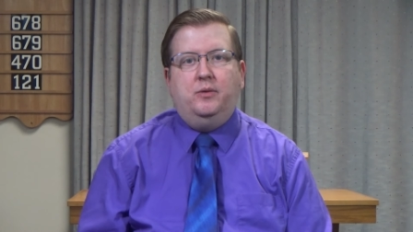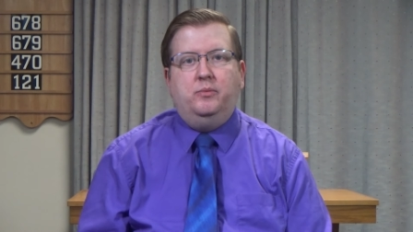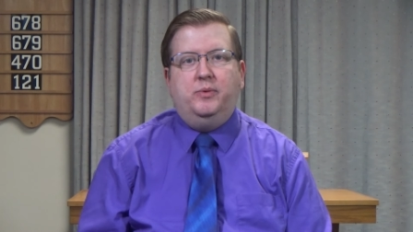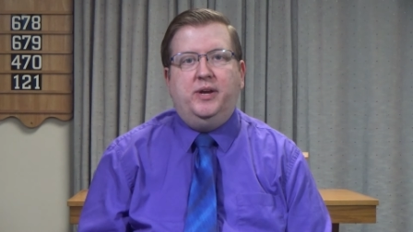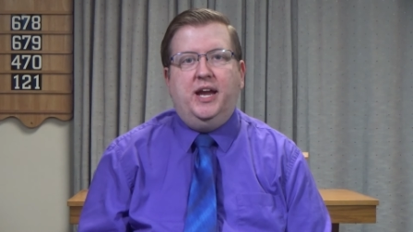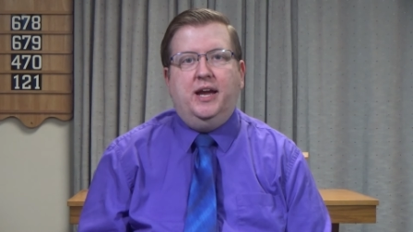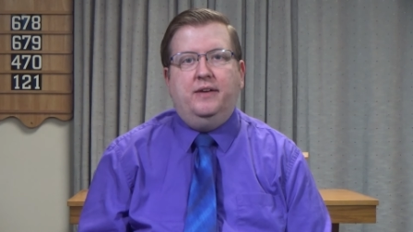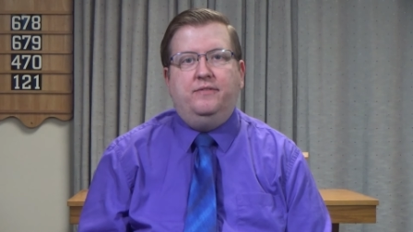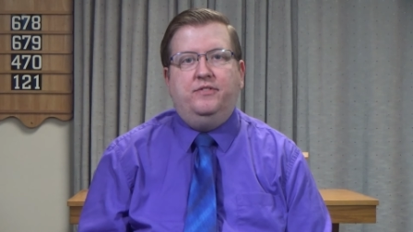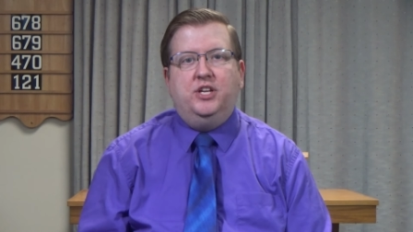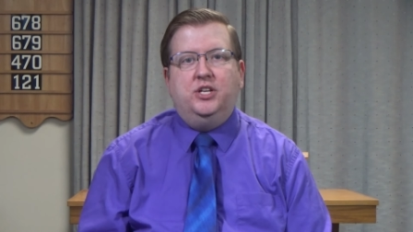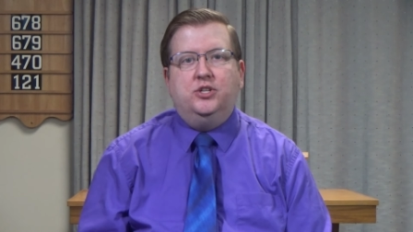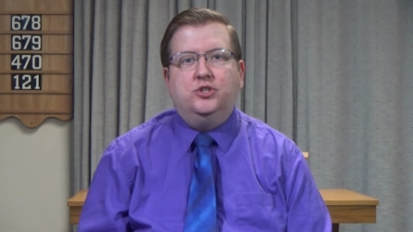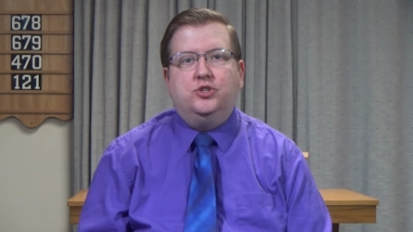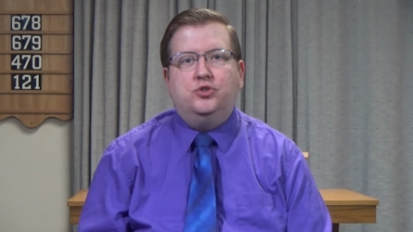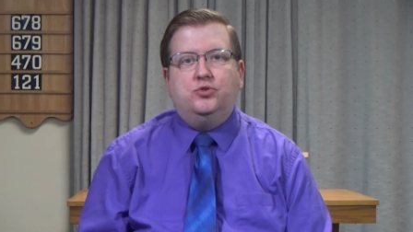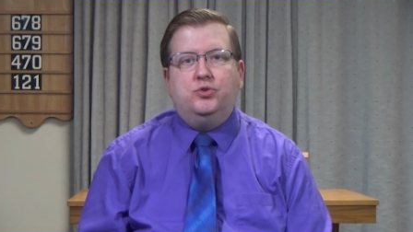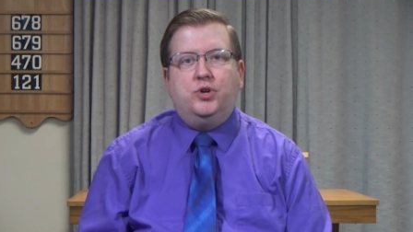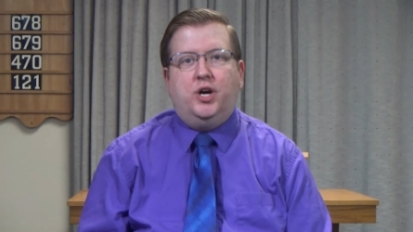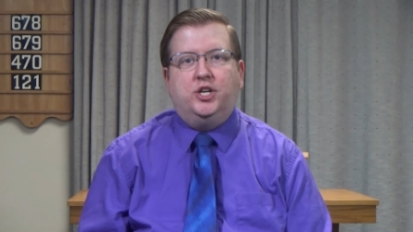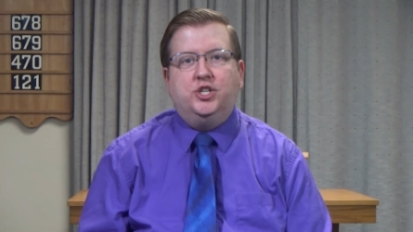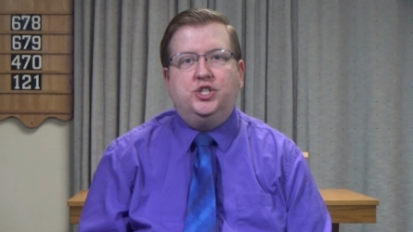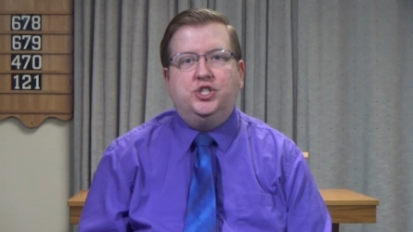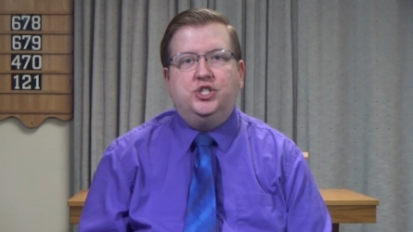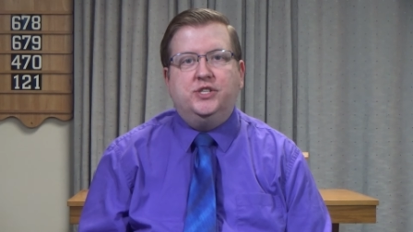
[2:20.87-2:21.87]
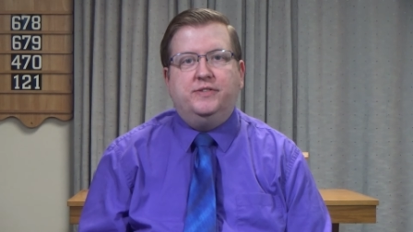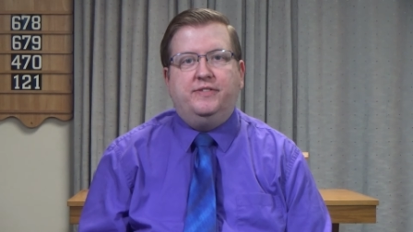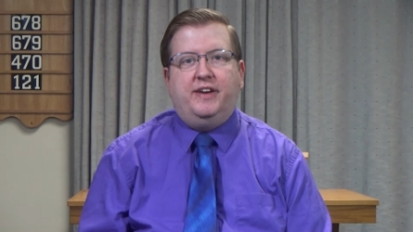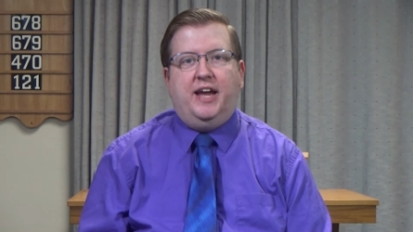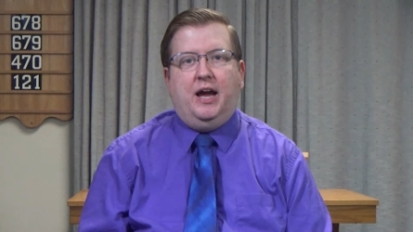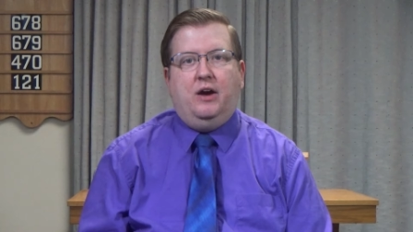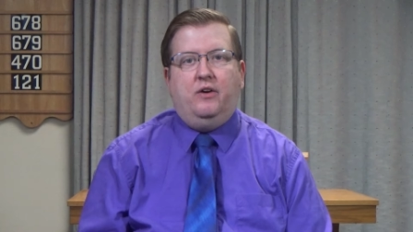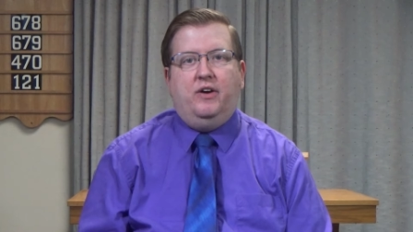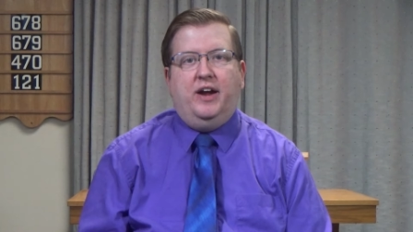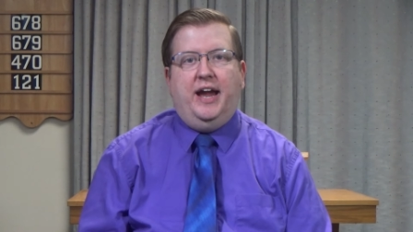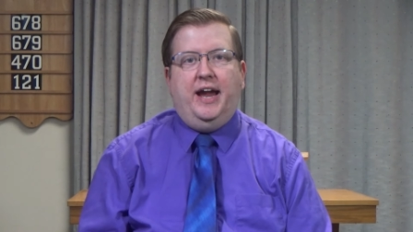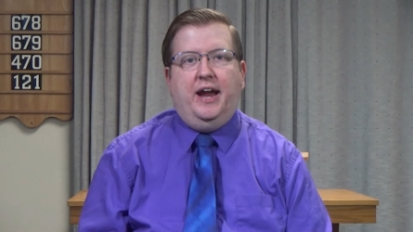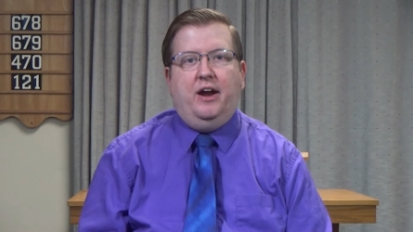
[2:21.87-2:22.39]
we have the instructions of
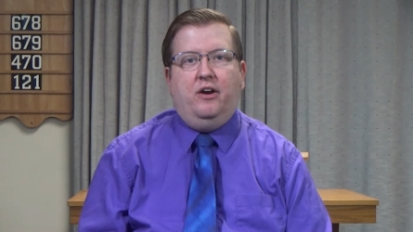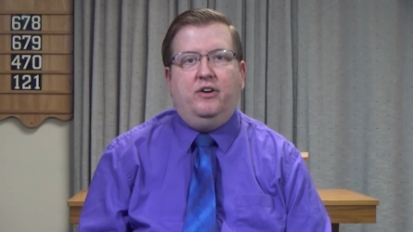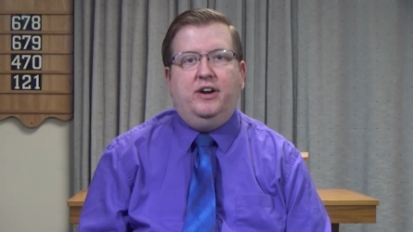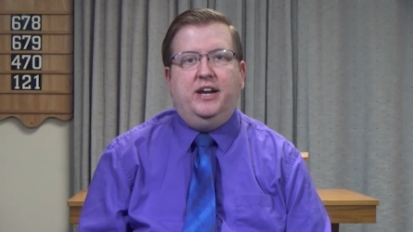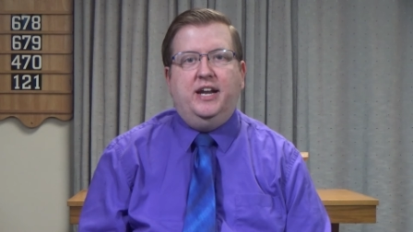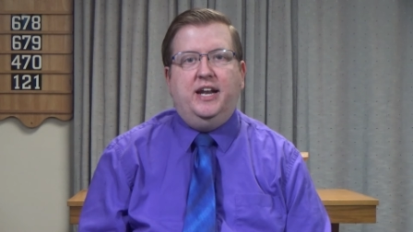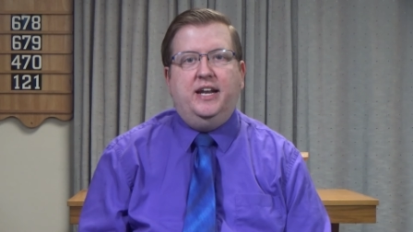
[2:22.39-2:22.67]
how Aaron